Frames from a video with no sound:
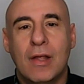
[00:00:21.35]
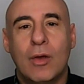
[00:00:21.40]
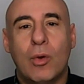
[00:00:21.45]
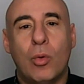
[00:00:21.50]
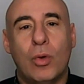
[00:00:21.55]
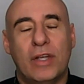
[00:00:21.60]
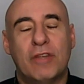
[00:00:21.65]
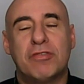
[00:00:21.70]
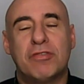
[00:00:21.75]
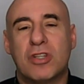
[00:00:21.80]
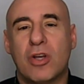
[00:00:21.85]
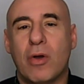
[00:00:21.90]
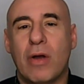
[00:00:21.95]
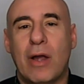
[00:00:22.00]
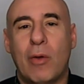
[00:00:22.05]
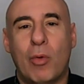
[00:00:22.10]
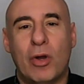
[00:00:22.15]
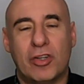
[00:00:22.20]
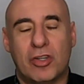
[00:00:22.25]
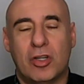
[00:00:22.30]
Well, if so,
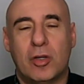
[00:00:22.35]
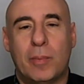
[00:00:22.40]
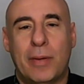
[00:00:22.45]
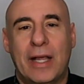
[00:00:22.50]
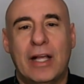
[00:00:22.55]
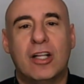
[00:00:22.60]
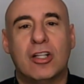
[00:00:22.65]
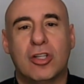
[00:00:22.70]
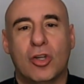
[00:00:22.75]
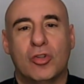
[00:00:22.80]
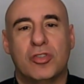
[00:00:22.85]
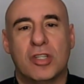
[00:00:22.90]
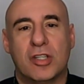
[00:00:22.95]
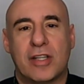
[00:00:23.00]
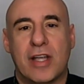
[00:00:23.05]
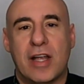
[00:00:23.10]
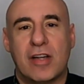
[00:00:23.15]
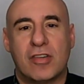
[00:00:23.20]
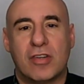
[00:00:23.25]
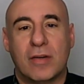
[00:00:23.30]
I want you to pay close
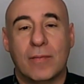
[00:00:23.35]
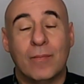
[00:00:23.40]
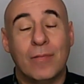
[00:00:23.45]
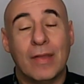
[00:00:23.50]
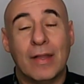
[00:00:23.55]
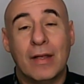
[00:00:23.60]
attention.